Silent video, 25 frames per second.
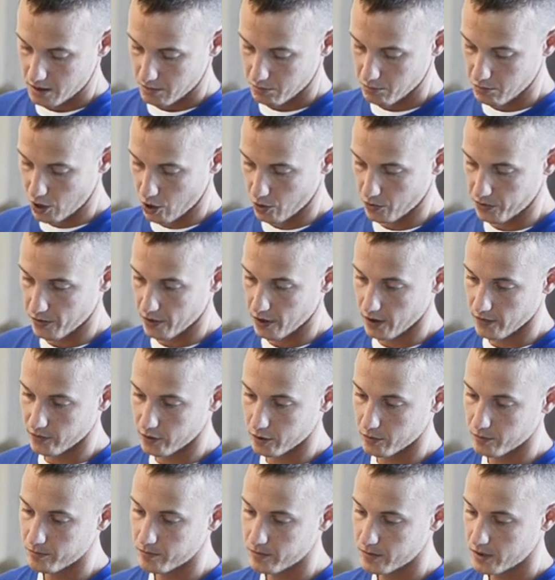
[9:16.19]
both of
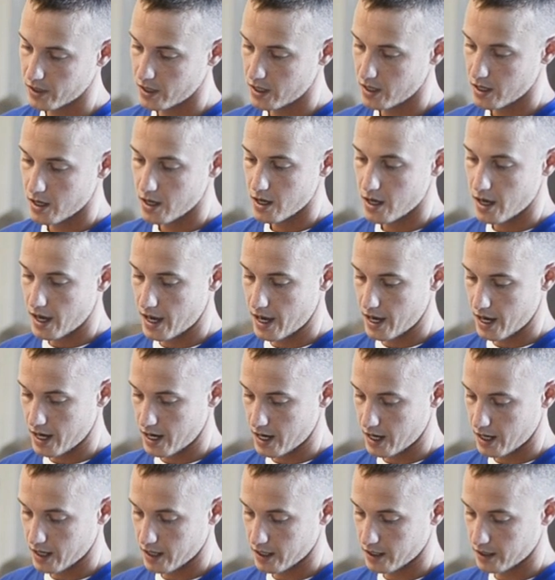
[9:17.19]
them,
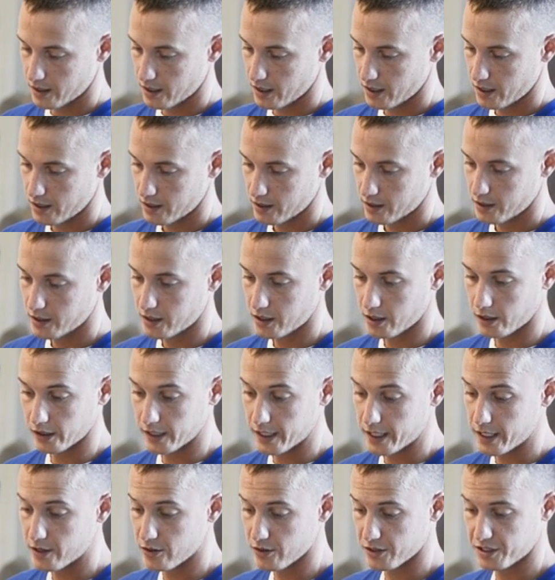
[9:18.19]
and
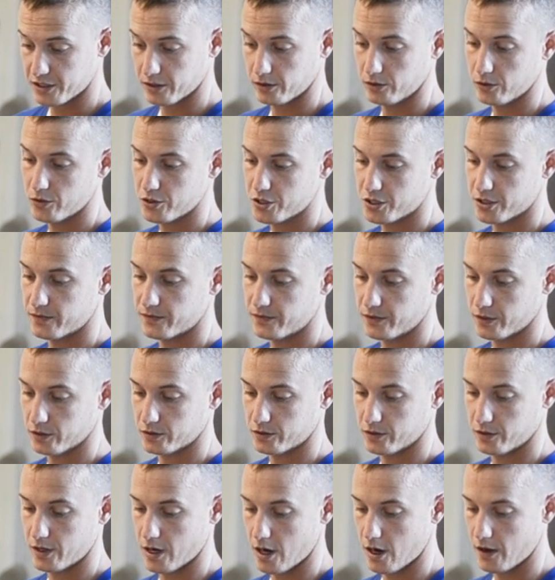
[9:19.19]
clean your solution
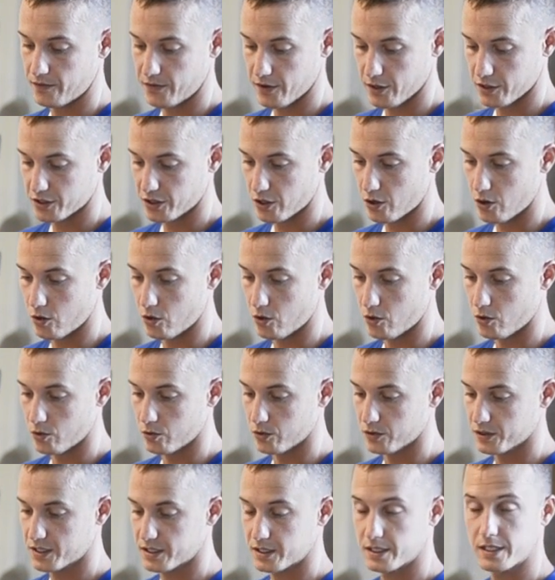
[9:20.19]
filter. Now if there's
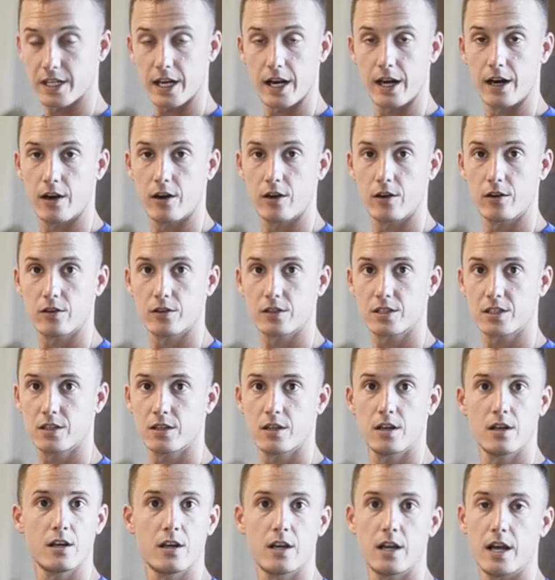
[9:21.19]
holes, tears,
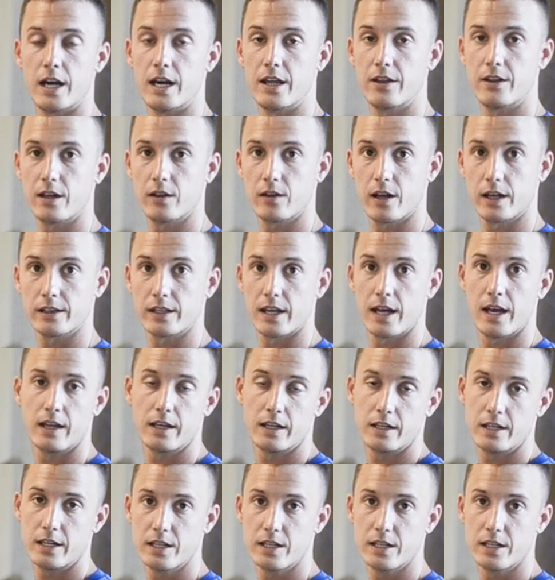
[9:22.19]
anything like that, it